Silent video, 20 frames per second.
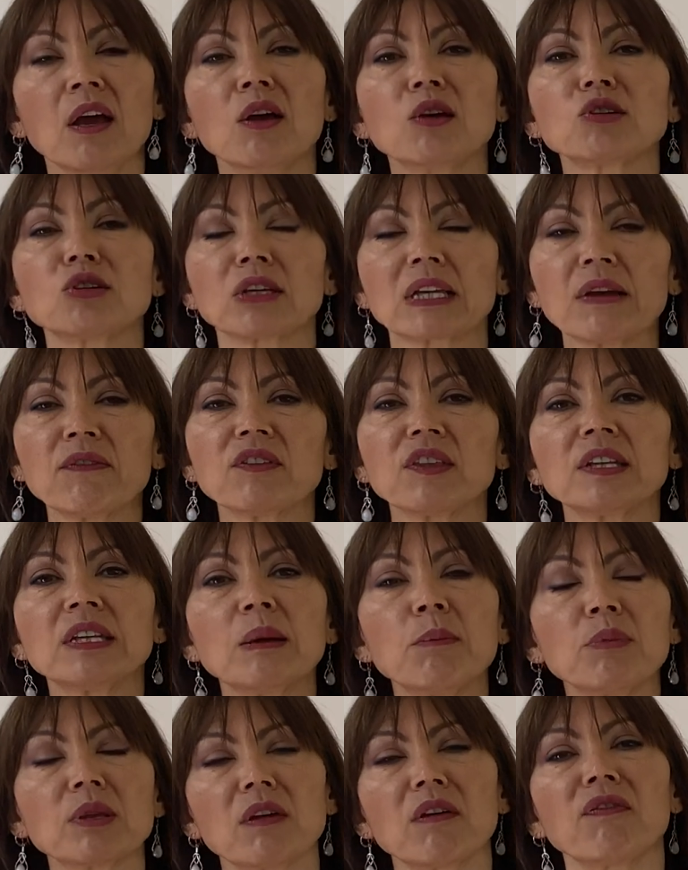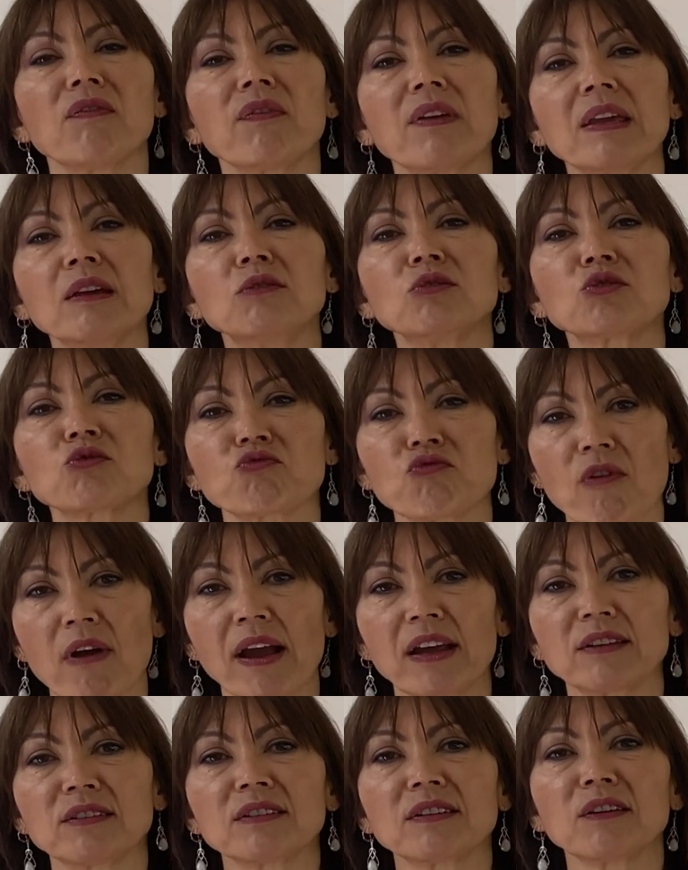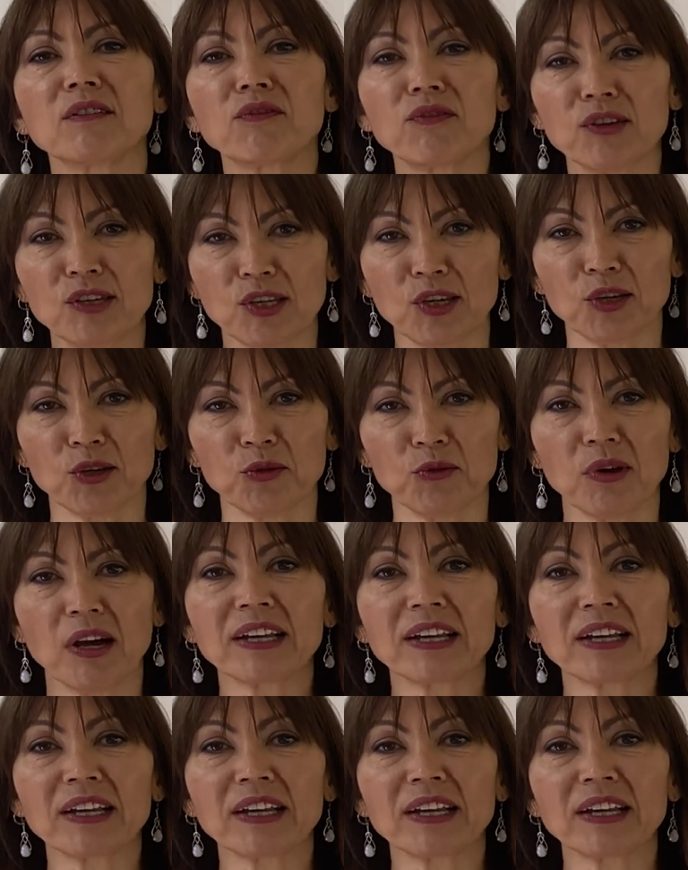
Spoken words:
So give it the number that feels right for you.